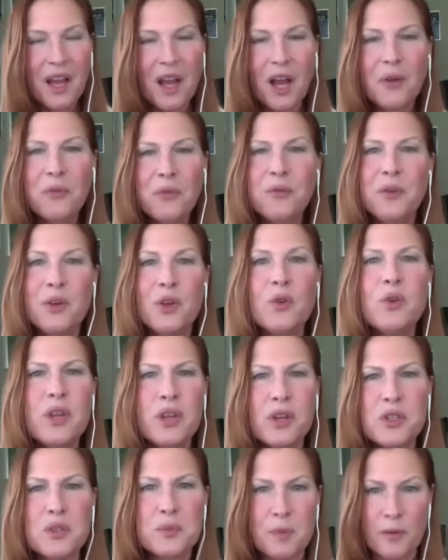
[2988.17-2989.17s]
A few
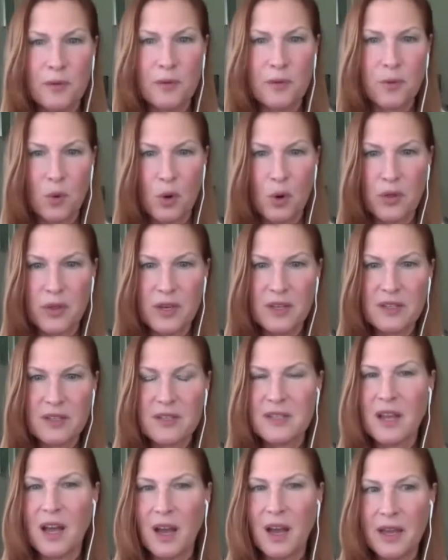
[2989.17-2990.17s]
years before
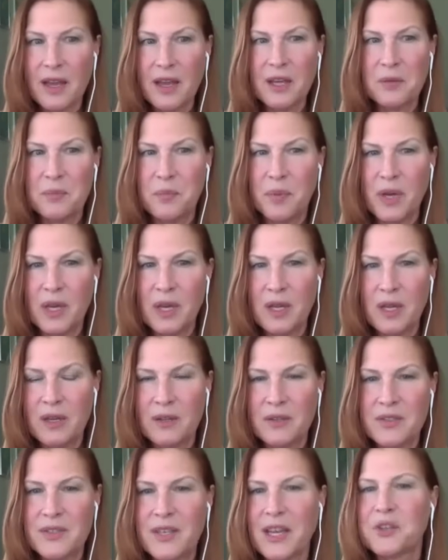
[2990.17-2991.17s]
this, I had
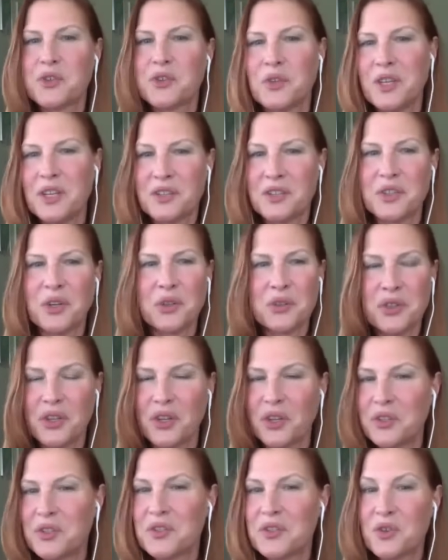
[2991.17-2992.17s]
been sexually assaulted
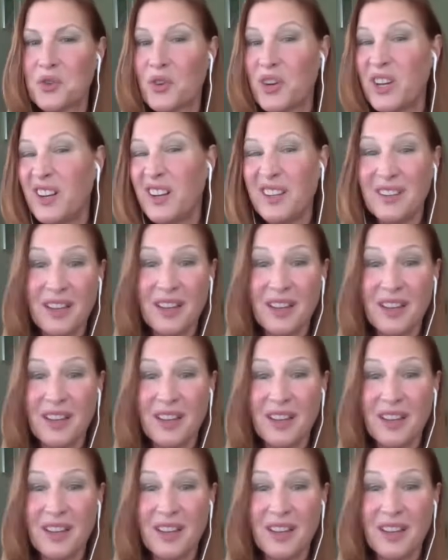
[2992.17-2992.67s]
on the street in